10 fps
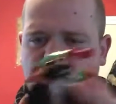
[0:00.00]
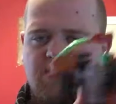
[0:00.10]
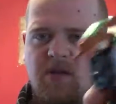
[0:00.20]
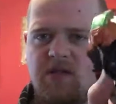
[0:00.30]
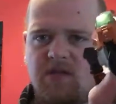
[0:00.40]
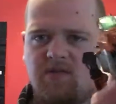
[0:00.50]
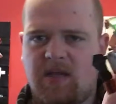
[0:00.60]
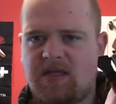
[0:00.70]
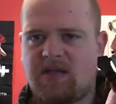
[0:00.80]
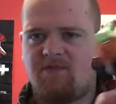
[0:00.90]
But it doesn't
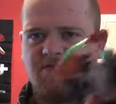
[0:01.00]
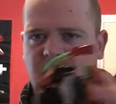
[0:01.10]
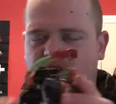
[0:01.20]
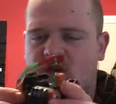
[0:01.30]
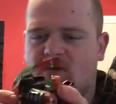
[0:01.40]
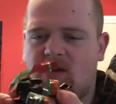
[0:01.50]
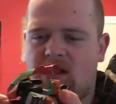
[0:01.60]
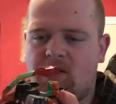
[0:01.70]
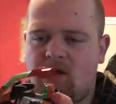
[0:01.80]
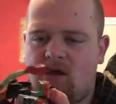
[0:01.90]
really sit flush anywhere.